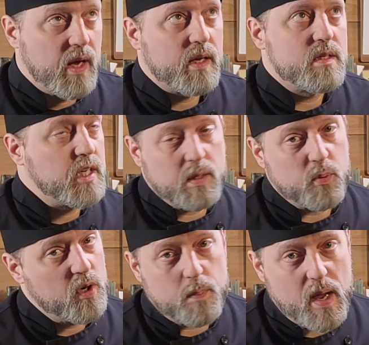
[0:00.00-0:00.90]
like ticket
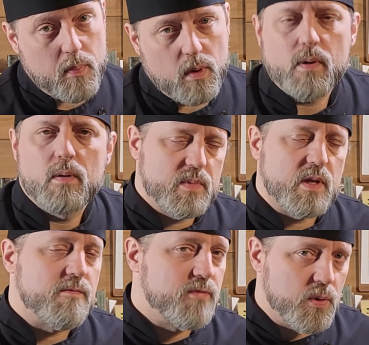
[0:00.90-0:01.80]
printer paper,
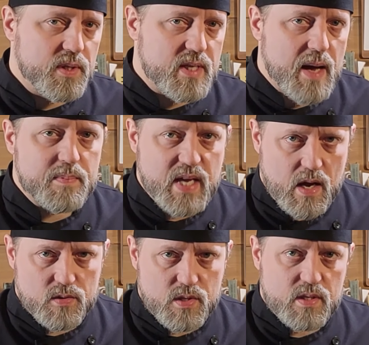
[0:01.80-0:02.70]
then fold the top
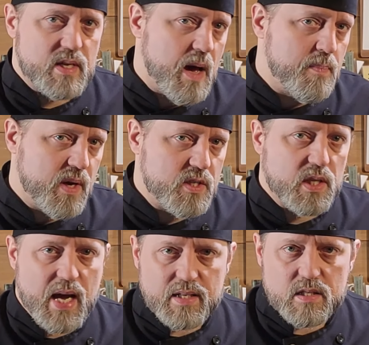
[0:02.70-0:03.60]
down so the top edge
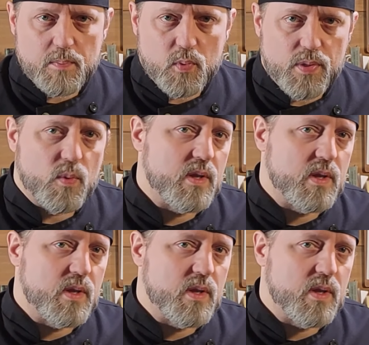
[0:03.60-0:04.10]
lines up with